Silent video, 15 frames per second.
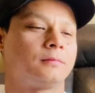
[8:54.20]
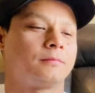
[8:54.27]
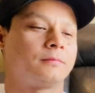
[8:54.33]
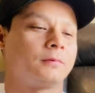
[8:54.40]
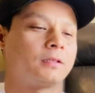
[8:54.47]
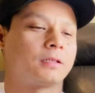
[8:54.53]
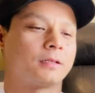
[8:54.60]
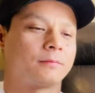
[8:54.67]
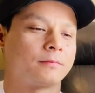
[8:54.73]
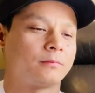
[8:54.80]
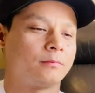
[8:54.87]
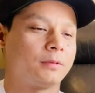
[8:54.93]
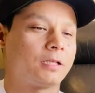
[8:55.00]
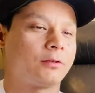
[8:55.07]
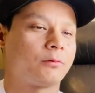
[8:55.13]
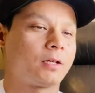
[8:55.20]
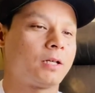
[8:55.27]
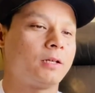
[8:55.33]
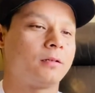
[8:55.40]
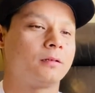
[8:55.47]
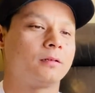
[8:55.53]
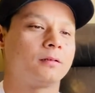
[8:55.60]
Okay. Bella,
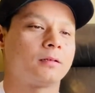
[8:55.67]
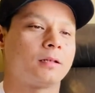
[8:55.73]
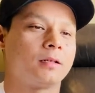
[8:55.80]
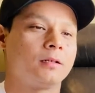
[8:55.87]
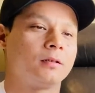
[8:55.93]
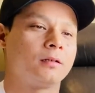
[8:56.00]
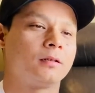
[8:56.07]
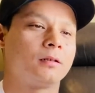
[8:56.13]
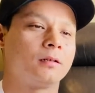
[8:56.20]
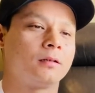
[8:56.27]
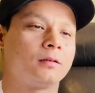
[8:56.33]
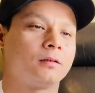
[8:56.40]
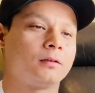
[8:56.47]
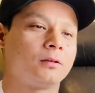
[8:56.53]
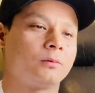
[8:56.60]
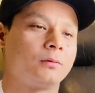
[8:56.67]
ready? Say. Yes. So we're